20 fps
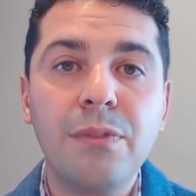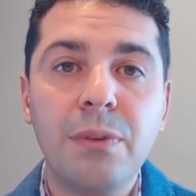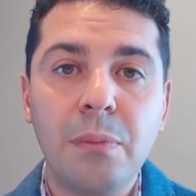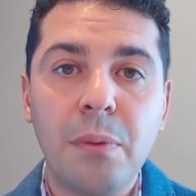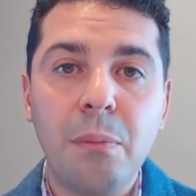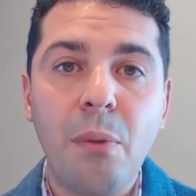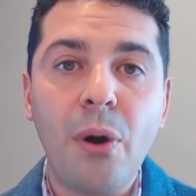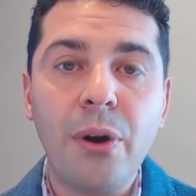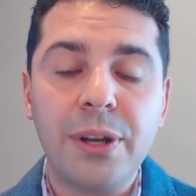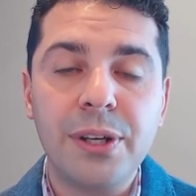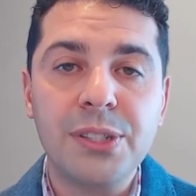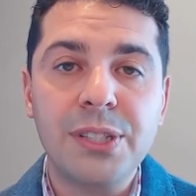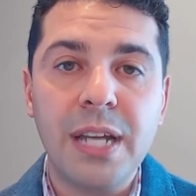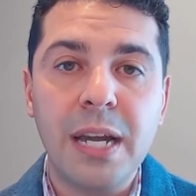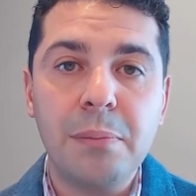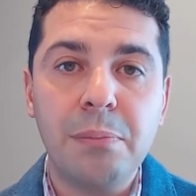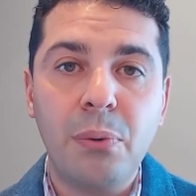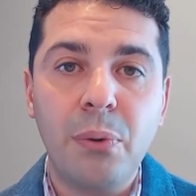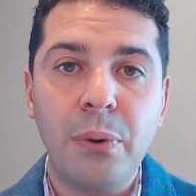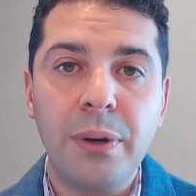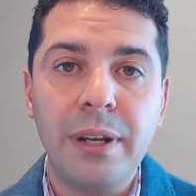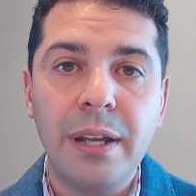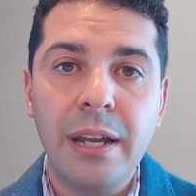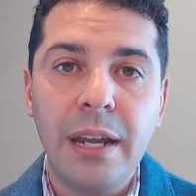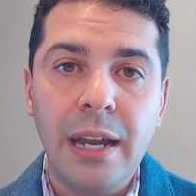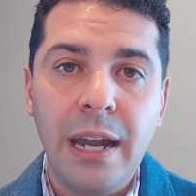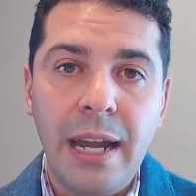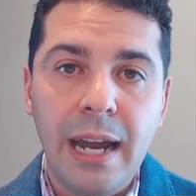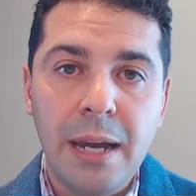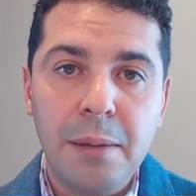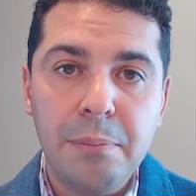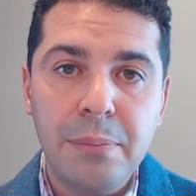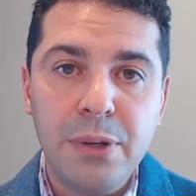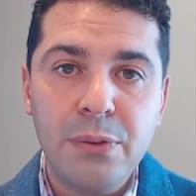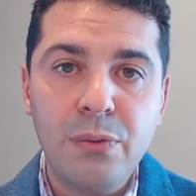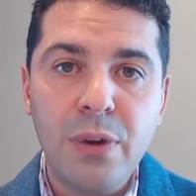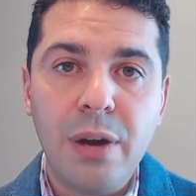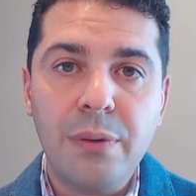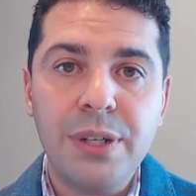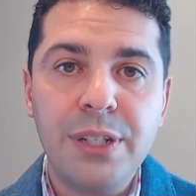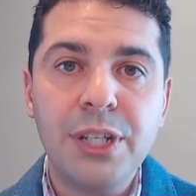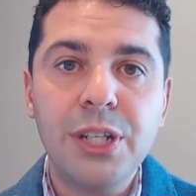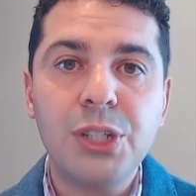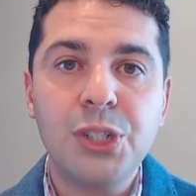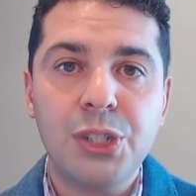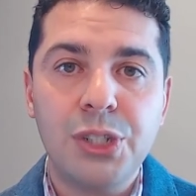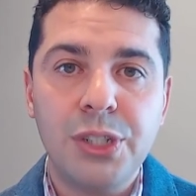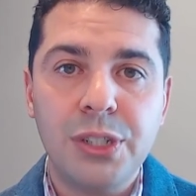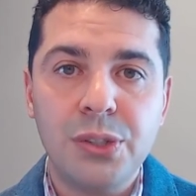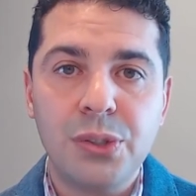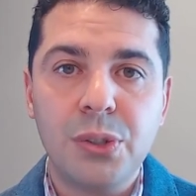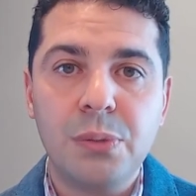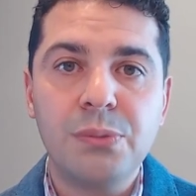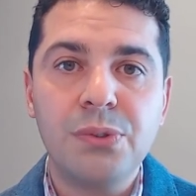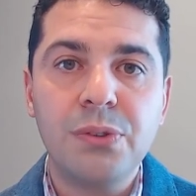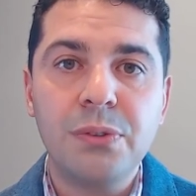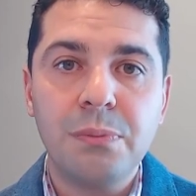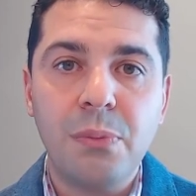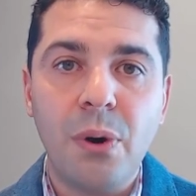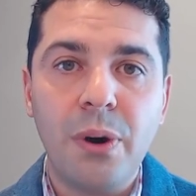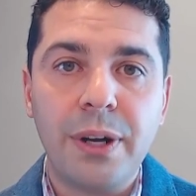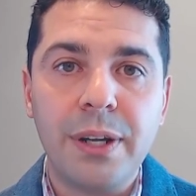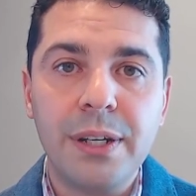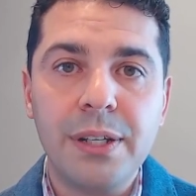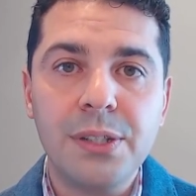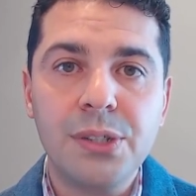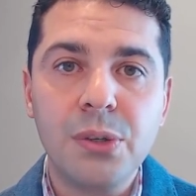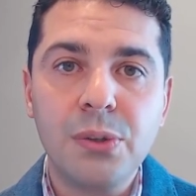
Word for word: from a marketing standpoint and be very niche in terms of your marketing.